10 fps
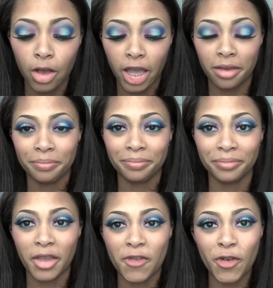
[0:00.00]
Okay,
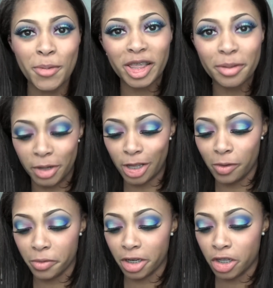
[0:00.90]
for my lip
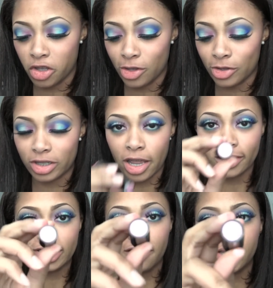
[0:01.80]
color, I'm going to use
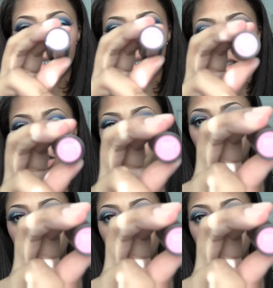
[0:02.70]
907C